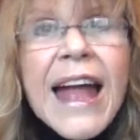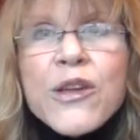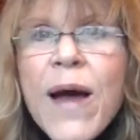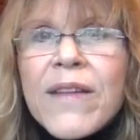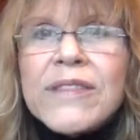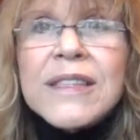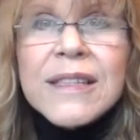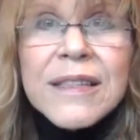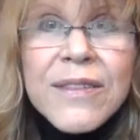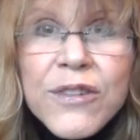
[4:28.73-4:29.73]
and you have
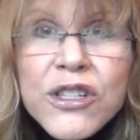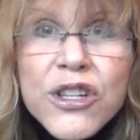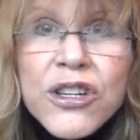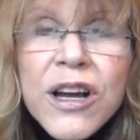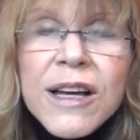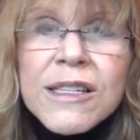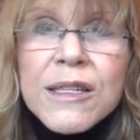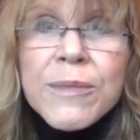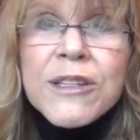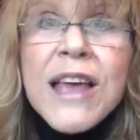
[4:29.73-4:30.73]
to deliver to your
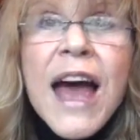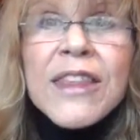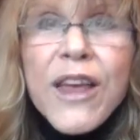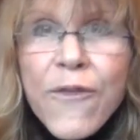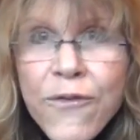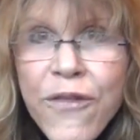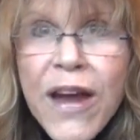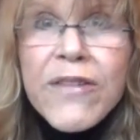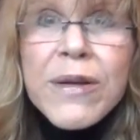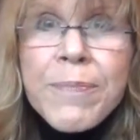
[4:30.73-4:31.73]
customers the
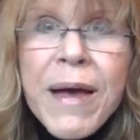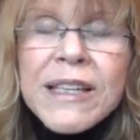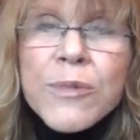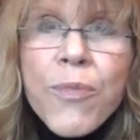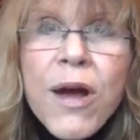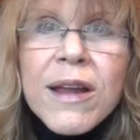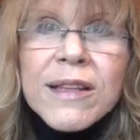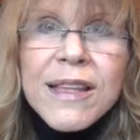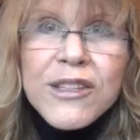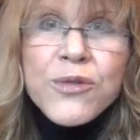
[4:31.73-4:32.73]
very best
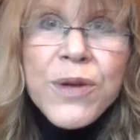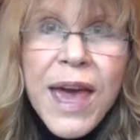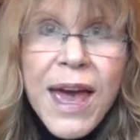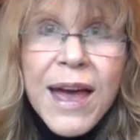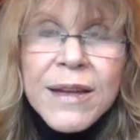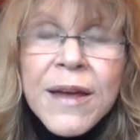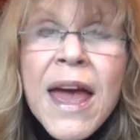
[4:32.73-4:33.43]
product that you can.